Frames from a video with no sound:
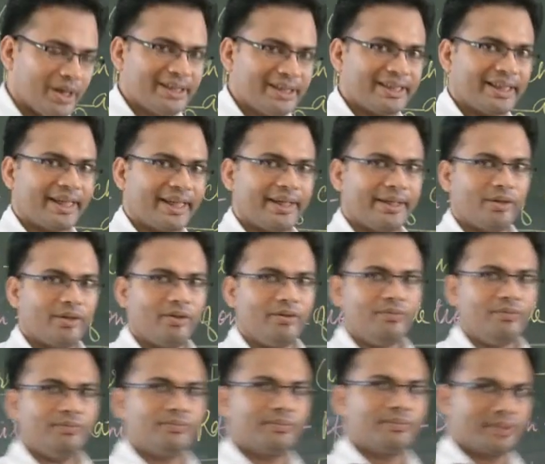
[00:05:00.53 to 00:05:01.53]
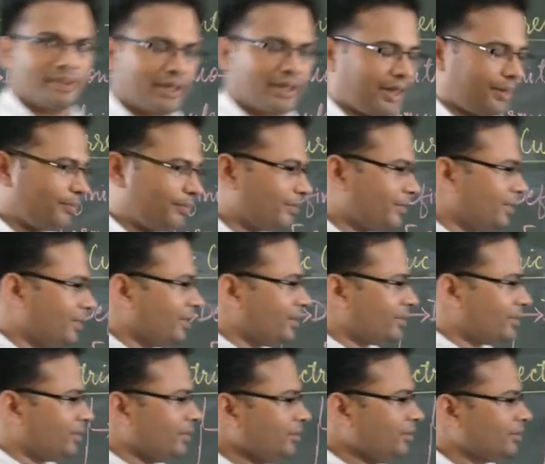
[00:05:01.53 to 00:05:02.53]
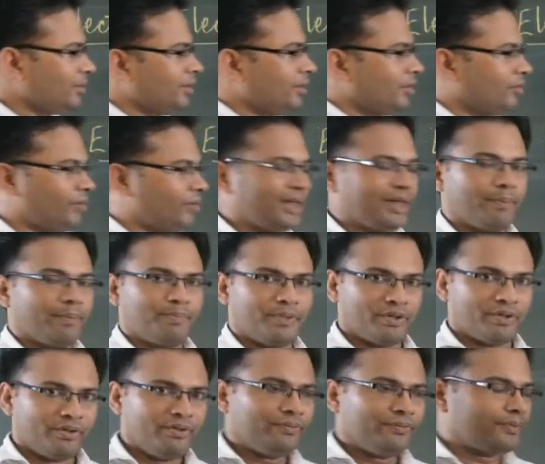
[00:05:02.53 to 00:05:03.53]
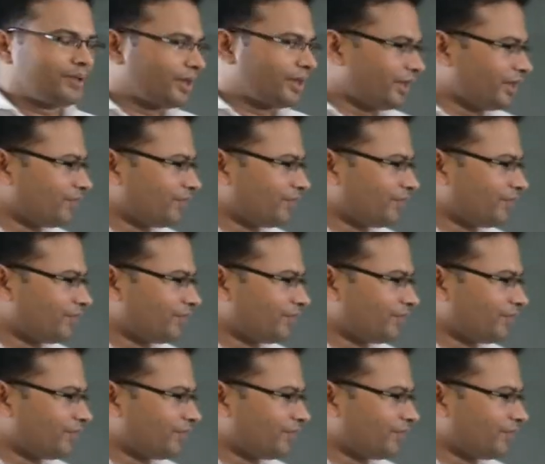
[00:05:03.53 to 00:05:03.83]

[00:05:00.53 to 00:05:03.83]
second of time. So 1 ampere of current